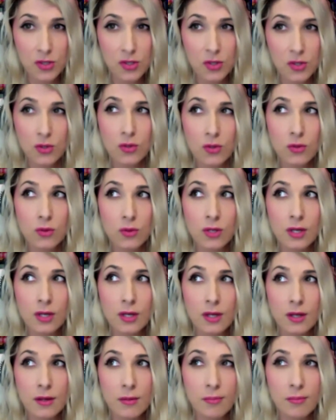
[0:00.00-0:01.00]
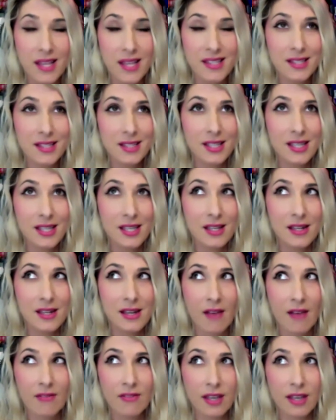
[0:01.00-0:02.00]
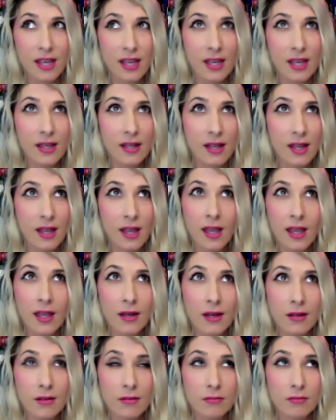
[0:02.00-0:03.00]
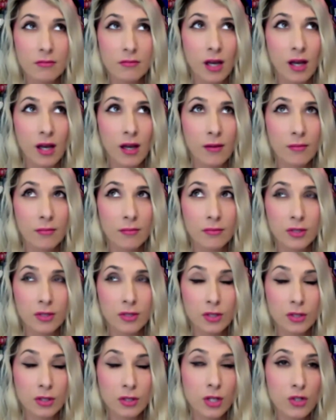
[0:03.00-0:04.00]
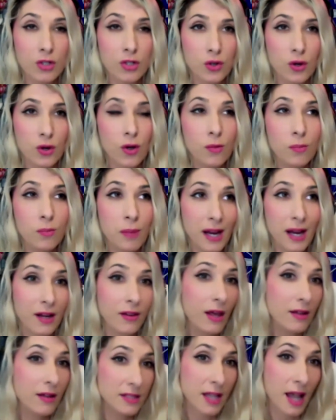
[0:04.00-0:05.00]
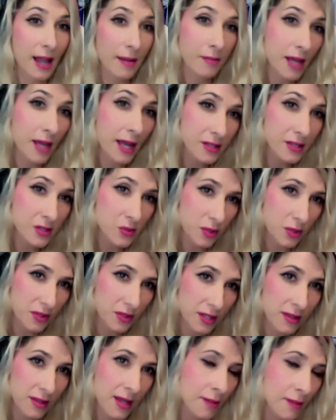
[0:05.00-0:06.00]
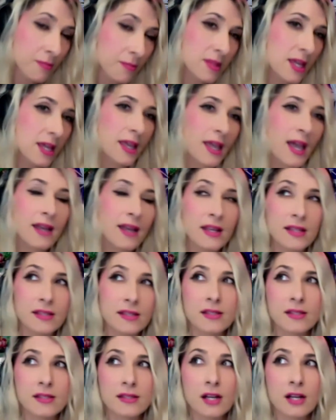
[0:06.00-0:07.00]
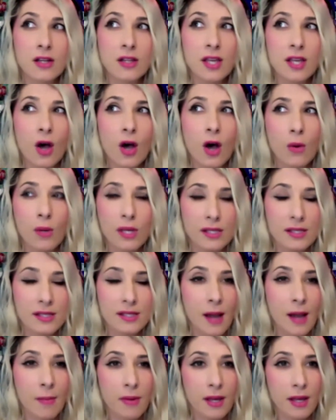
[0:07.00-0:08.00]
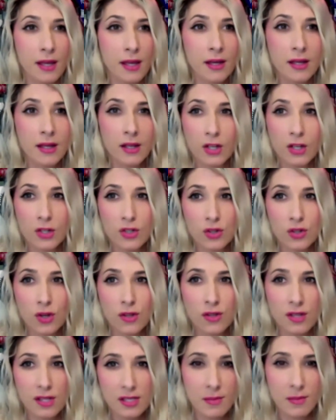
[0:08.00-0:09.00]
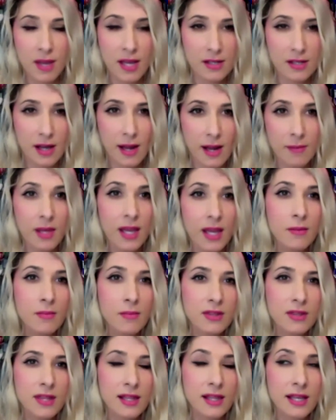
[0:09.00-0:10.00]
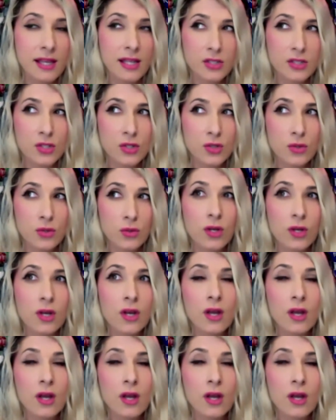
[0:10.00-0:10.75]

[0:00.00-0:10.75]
to basically navigate and control parallel timelines within them. They can't necessarily always tap in and control this main timeline, but they like to